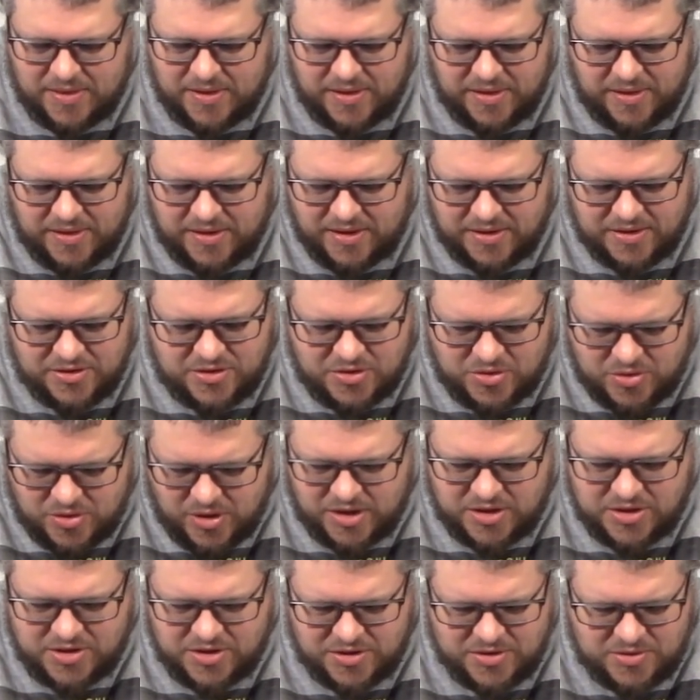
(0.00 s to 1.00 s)
The
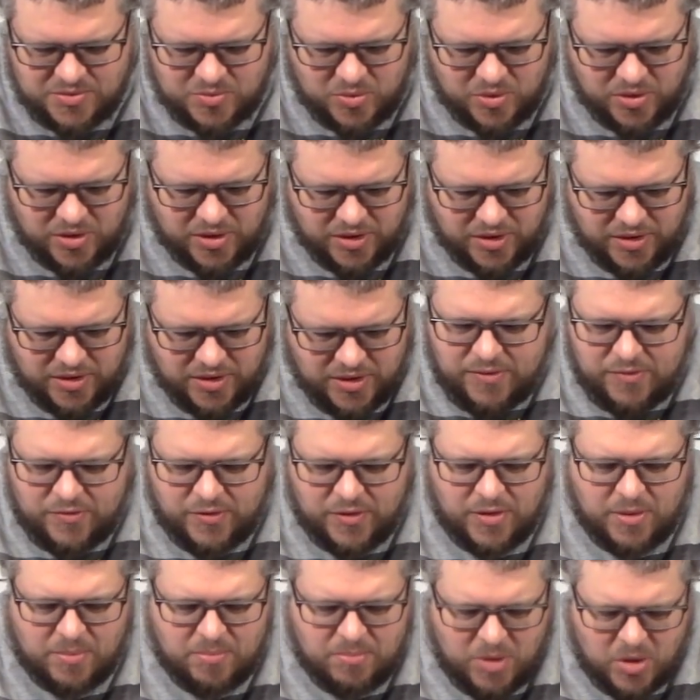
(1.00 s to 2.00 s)
instructions were, for
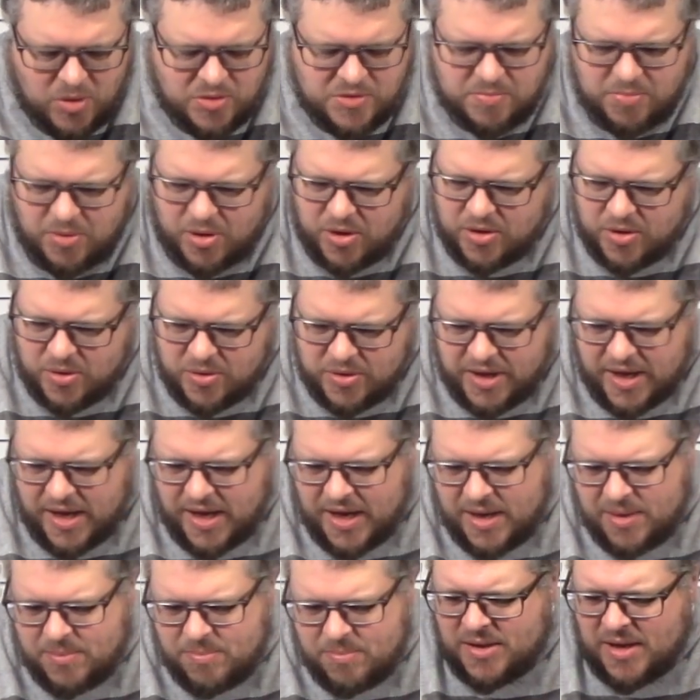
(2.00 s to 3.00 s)
the most part,
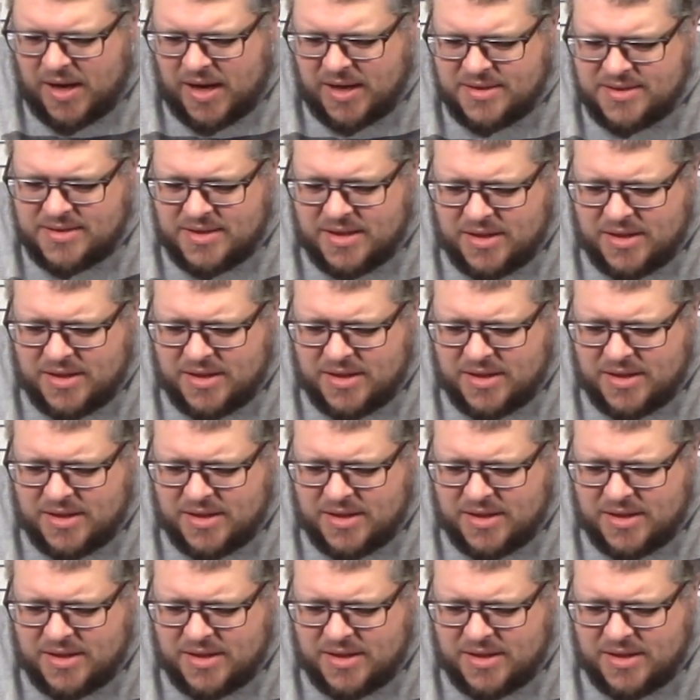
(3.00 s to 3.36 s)
okay. I'd say